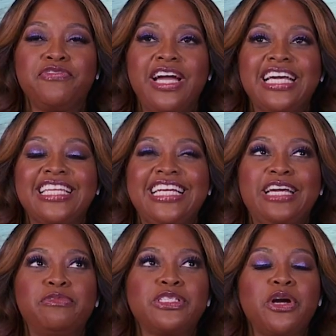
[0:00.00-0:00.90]
Franklin.
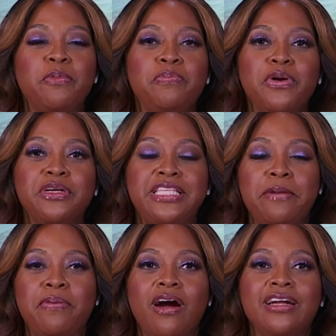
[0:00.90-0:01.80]
It was her
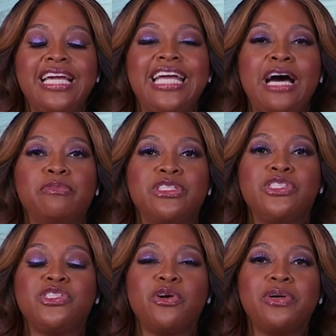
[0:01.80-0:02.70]
birthday party, and I was
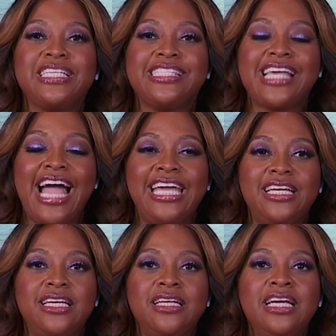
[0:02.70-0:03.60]
so
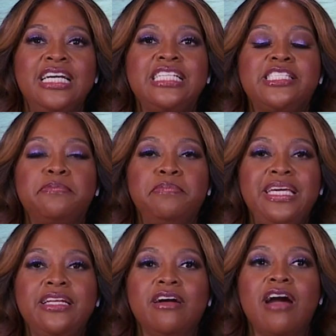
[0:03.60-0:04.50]
excited to
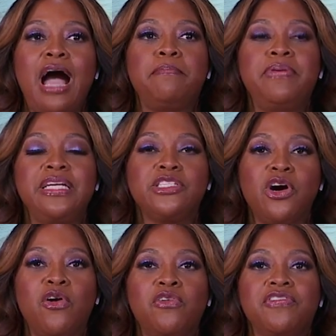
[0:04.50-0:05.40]
meet her. I bent
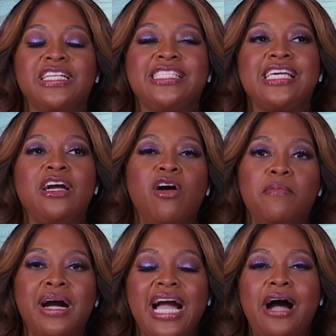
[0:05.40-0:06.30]
over to say, oh,
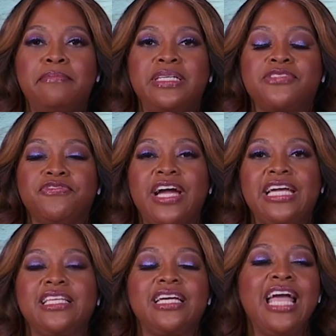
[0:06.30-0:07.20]
my God, Miss
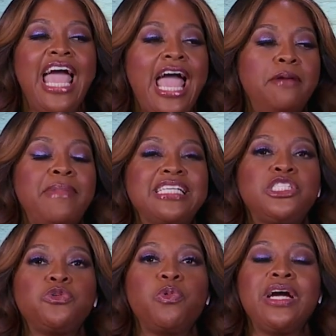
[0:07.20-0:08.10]
Franklin, and my
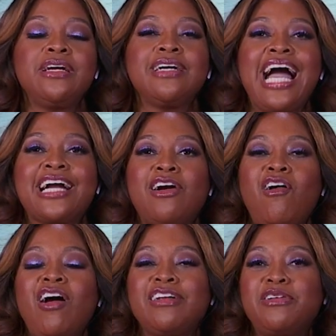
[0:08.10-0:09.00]
sweater got
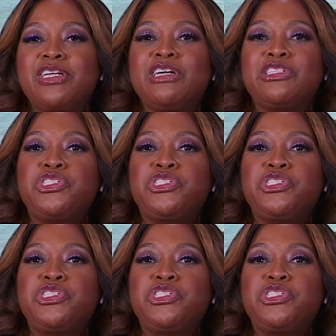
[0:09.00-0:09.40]
caught on her